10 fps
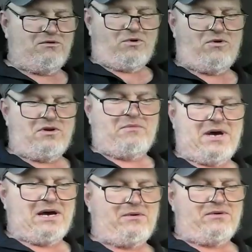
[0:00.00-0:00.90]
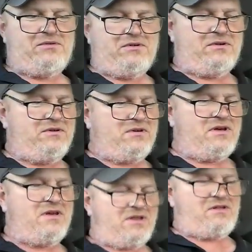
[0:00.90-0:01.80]
wrote it backwards.
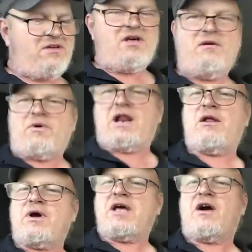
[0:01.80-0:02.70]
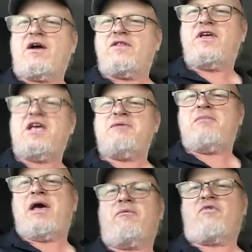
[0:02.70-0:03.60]
But anyway, the
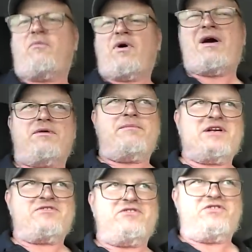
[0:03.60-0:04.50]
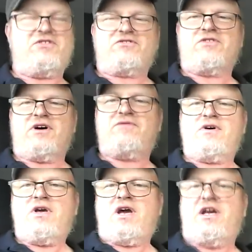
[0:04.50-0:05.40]
email for private messaging stuff,
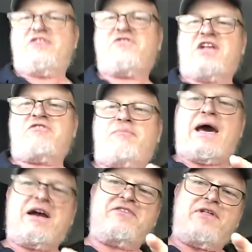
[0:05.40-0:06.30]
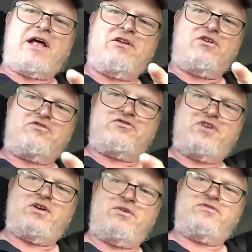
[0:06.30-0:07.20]
and this gets back to that little
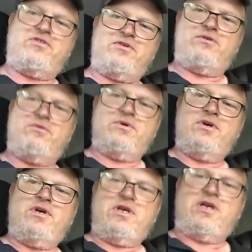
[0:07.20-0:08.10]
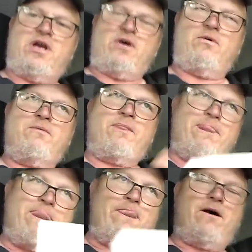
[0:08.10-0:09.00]
skidder too.
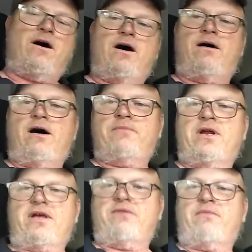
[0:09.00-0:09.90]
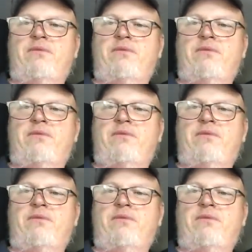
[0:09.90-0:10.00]
I'm going to give my